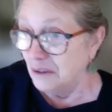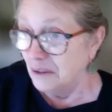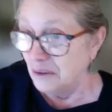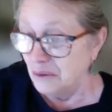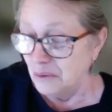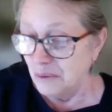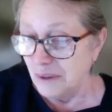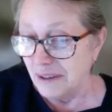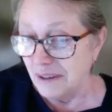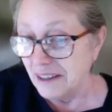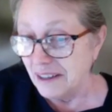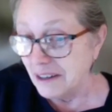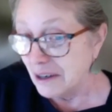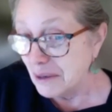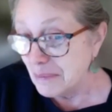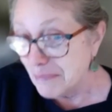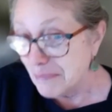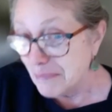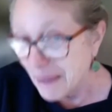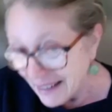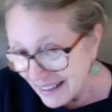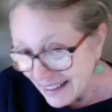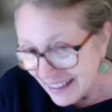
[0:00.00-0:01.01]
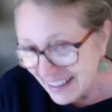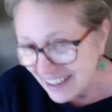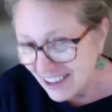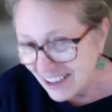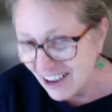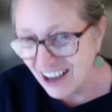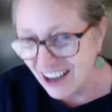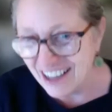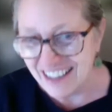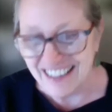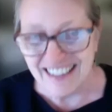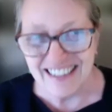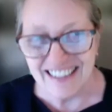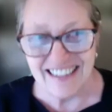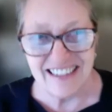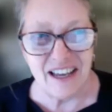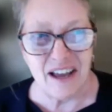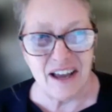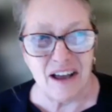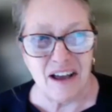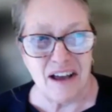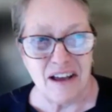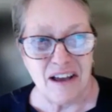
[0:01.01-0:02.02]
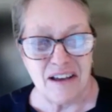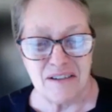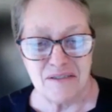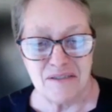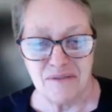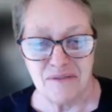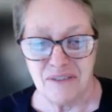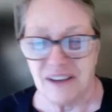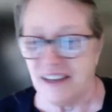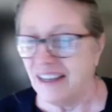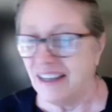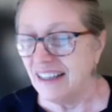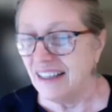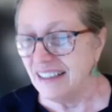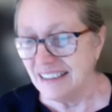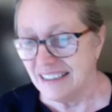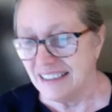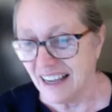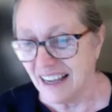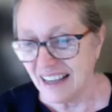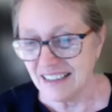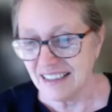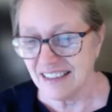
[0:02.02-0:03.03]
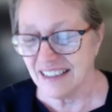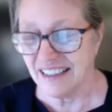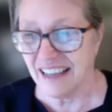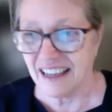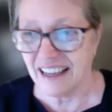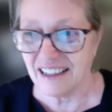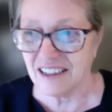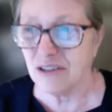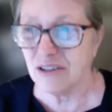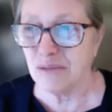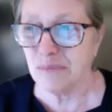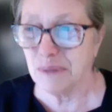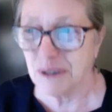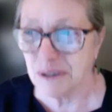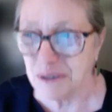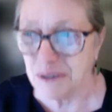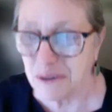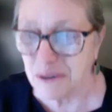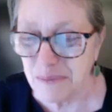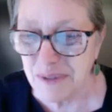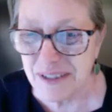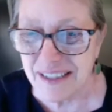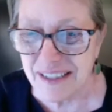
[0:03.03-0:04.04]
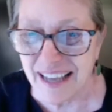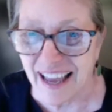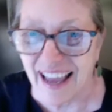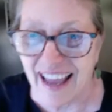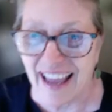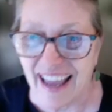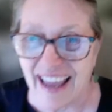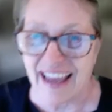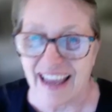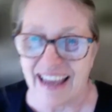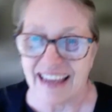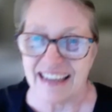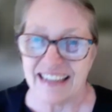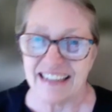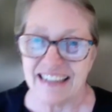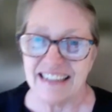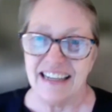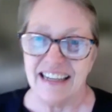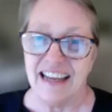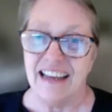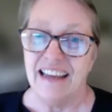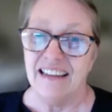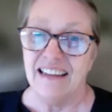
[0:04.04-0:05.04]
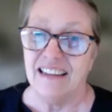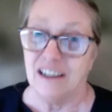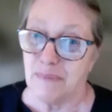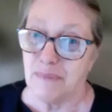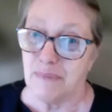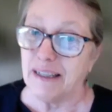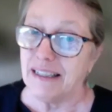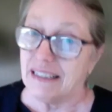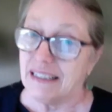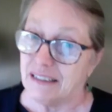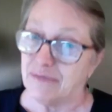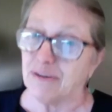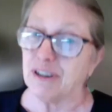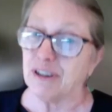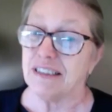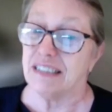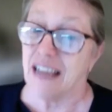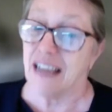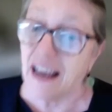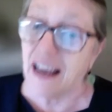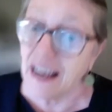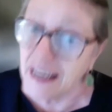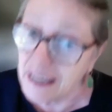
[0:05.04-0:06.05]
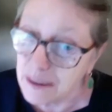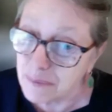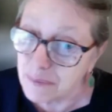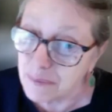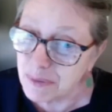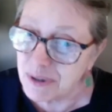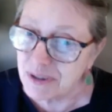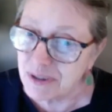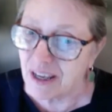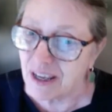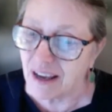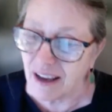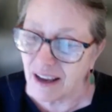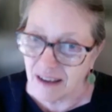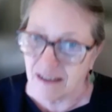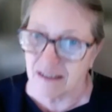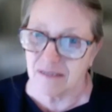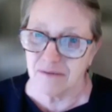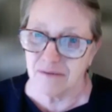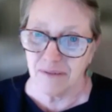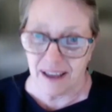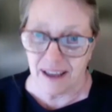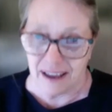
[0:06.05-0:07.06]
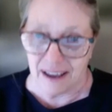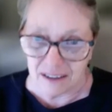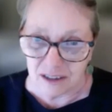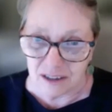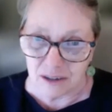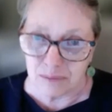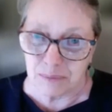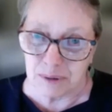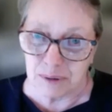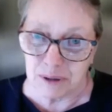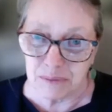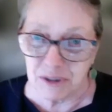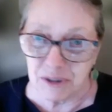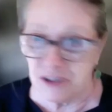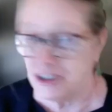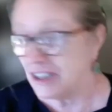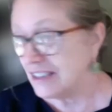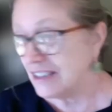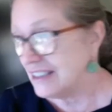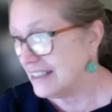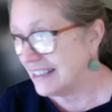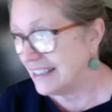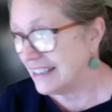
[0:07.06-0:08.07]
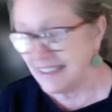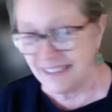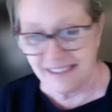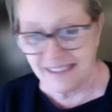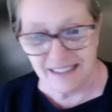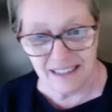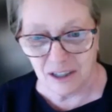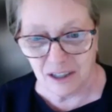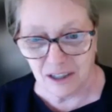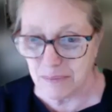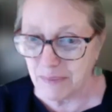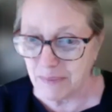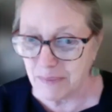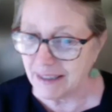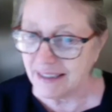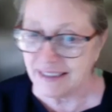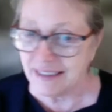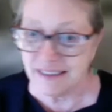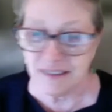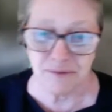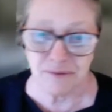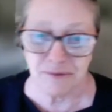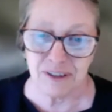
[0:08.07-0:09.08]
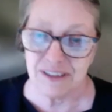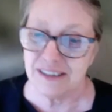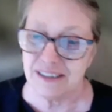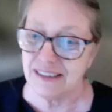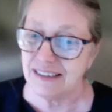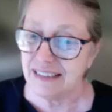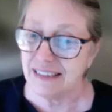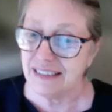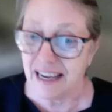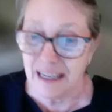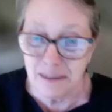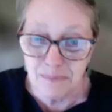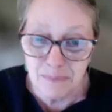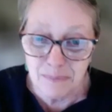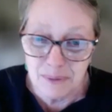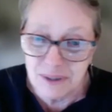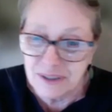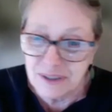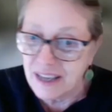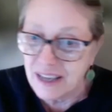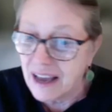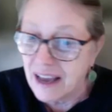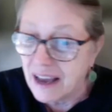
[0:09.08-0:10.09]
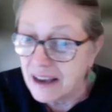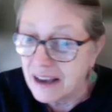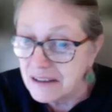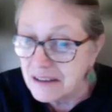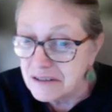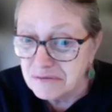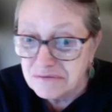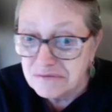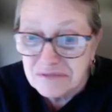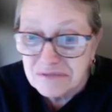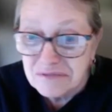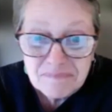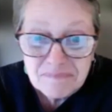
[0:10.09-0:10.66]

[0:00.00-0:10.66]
Well, there are many causes of toxic algal blooms, and there are many different types of algal blooms, just as there are many different types of